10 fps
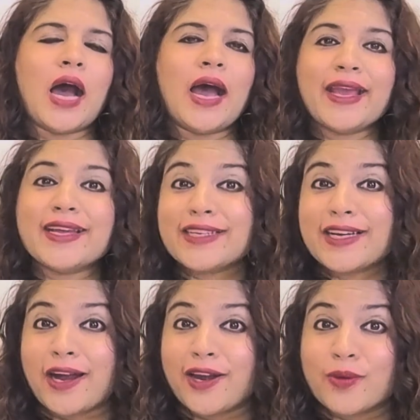
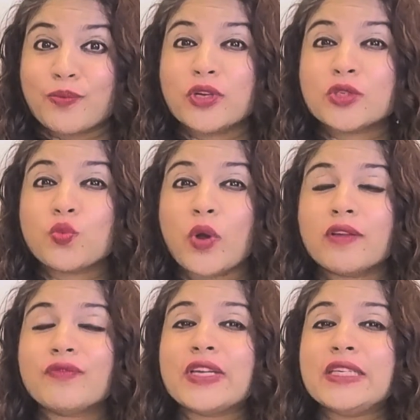IIT Kharagpur is
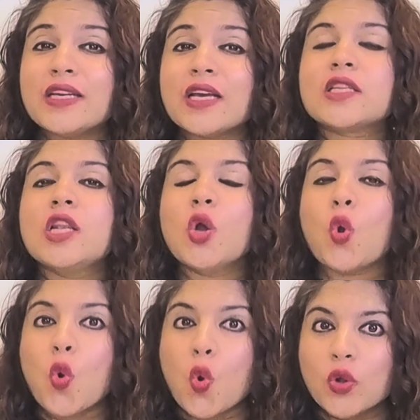one of India's
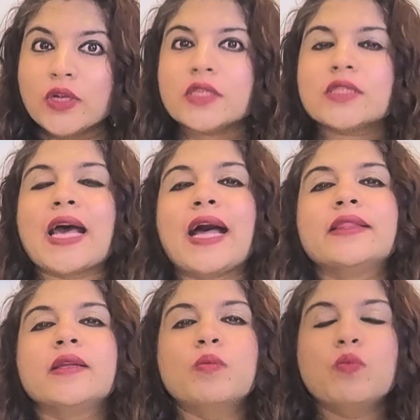oldest
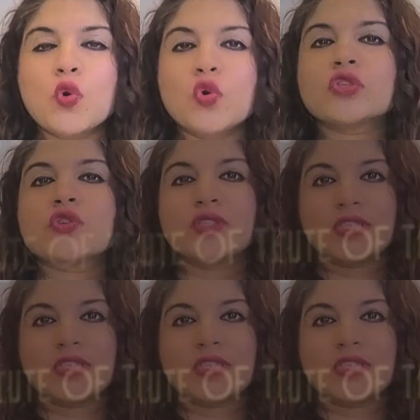and the most